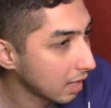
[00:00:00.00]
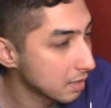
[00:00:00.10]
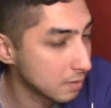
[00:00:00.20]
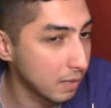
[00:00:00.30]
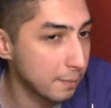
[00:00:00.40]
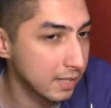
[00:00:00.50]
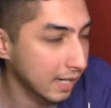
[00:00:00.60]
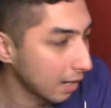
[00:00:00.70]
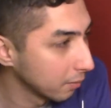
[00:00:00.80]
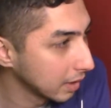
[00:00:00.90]
sometimes I
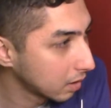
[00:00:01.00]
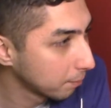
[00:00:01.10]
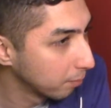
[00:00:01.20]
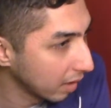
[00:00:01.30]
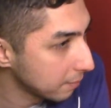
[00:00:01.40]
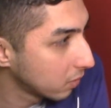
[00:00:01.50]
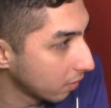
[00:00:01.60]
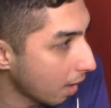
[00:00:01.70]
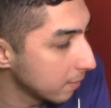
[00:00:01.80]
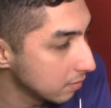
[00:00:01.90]
can't really blame
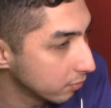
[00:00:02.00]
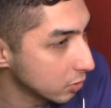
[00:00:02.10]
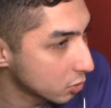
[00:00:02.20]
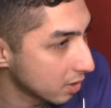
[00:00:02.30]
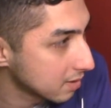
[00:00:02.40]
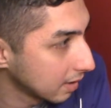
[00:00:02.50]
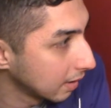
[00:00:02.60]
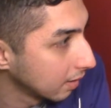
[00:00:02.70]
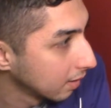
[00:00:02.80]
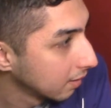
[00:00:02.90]
Konami for stressing